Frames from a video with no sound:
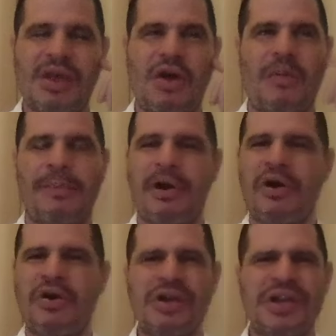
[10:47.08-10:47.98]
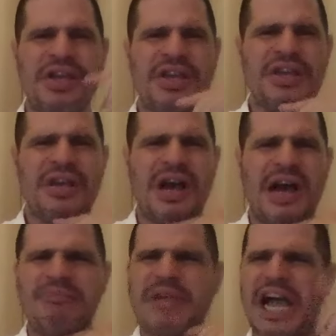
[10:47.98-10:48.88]
Or bro,
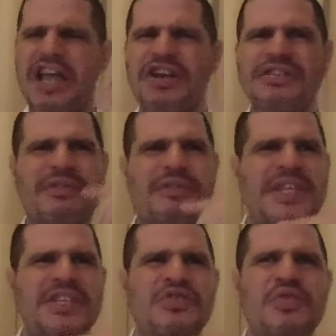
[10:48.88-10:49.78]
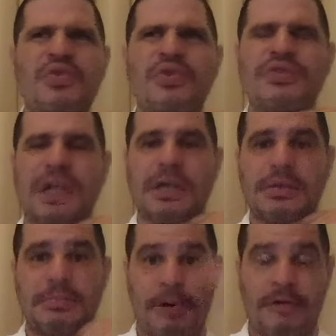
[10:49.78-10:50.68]
I'm tired of these gurus. Like,
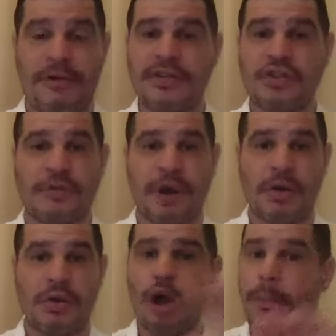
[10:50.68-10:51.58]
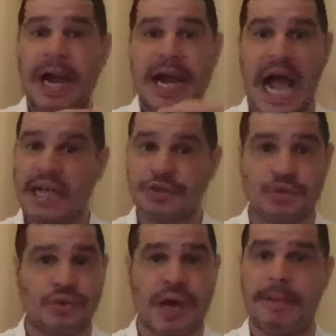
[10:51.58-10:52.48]
bro, first of all, nobody asked
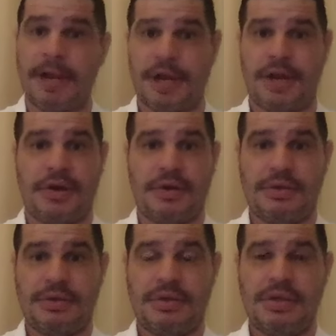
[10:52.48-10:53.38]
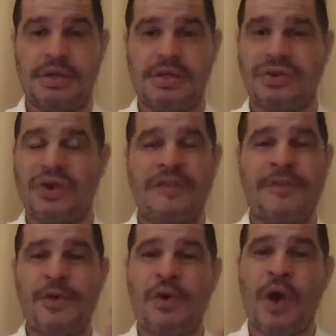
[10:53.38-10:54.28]
you to come in here. So if
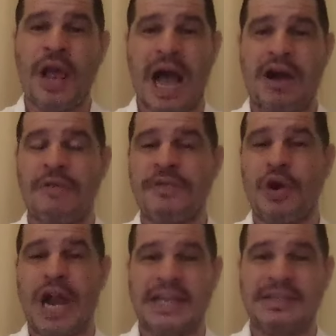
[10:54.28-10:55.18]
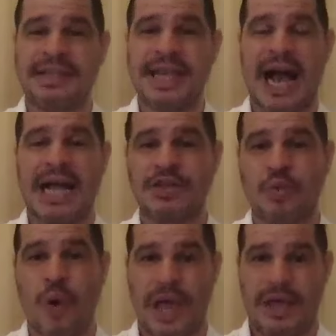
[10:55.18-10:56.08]
you're going out of your lazy ass
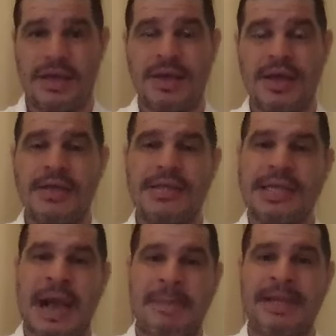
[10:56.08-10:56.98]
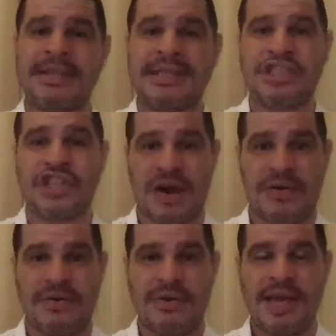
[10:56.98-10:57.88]
way to come in this
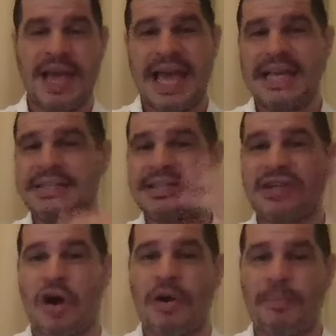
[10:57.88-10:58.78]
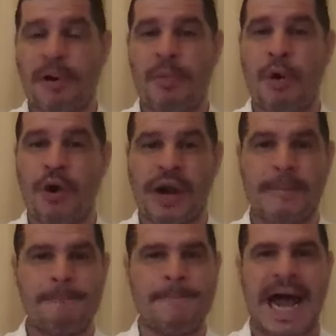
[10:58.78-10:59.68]
channel and start
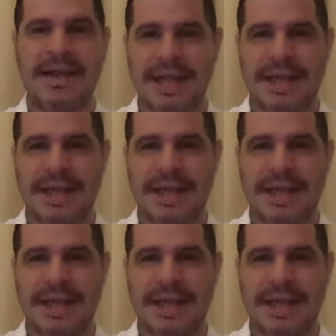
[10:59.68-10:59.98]
promoting bad